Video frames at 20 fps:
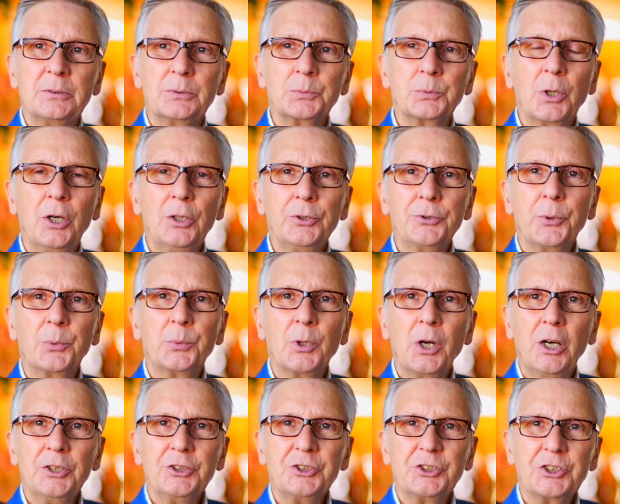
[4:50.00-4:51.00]
the
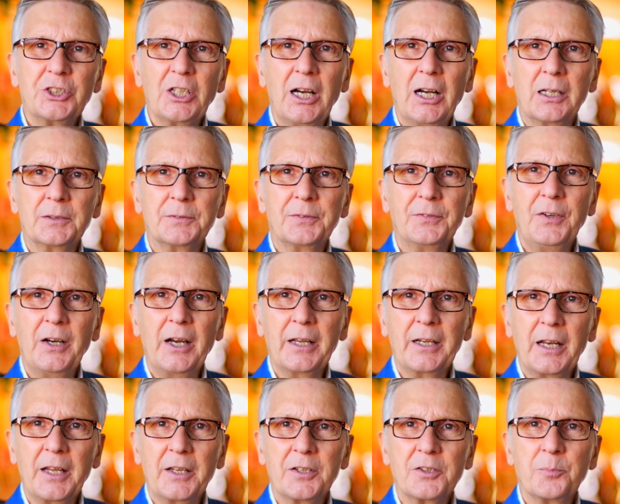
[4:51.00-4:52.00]
Rothschild
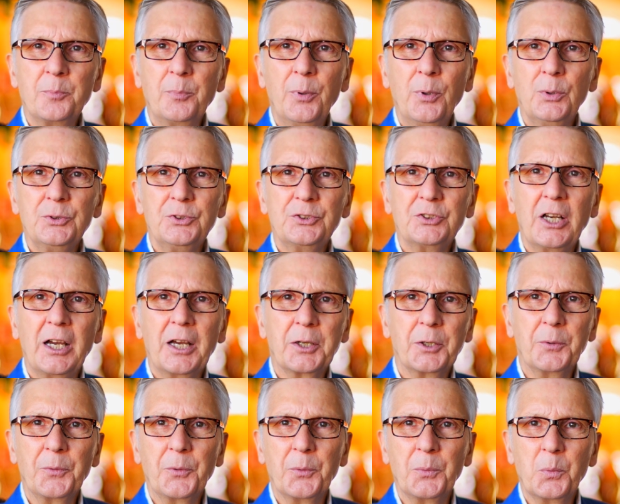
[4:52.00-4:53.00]
financed both sides
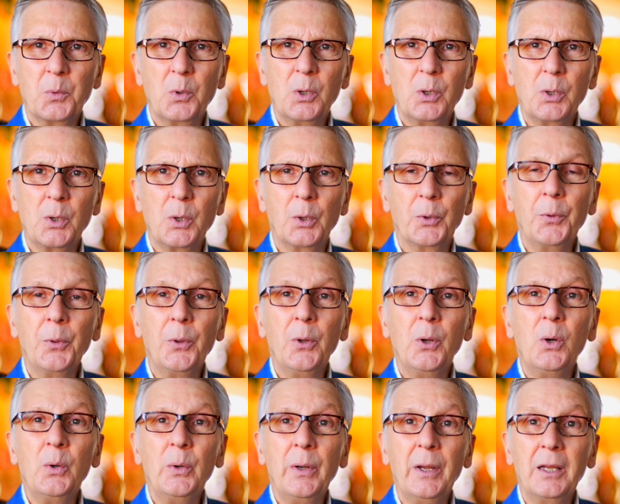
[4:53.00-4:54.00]
of the war,
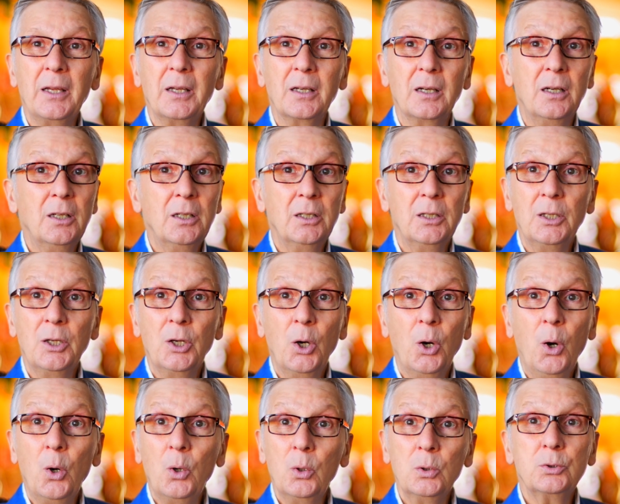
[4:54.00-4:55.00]
knowing
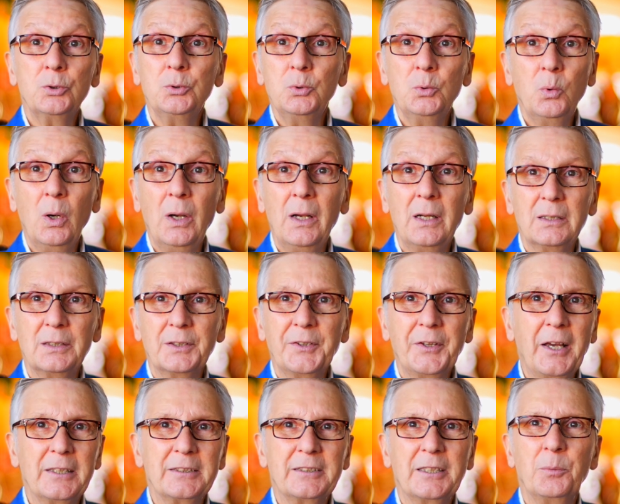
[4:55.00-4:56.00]
all too well
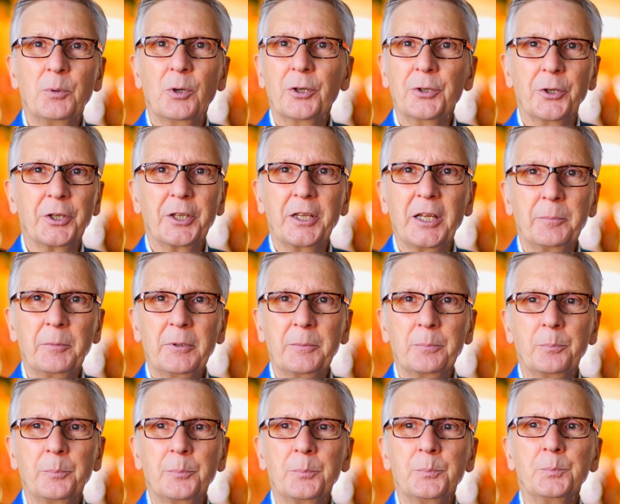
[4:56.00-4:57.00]
that they were going to get
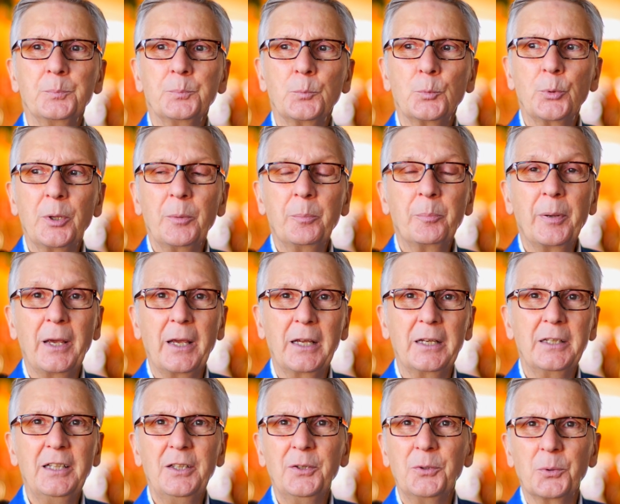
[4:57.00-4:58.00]

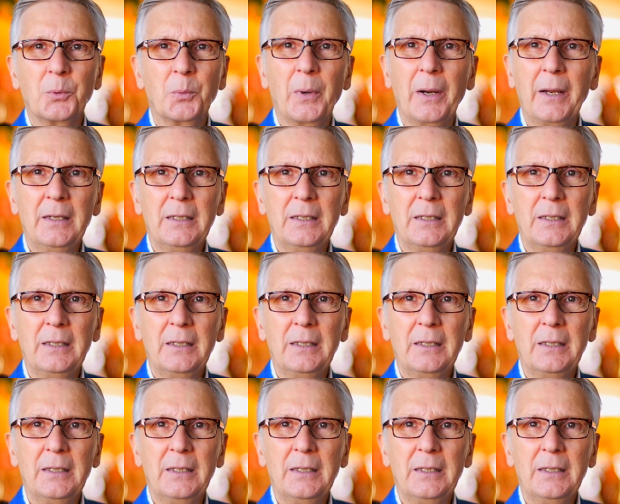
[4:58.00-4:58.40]
repaid either way.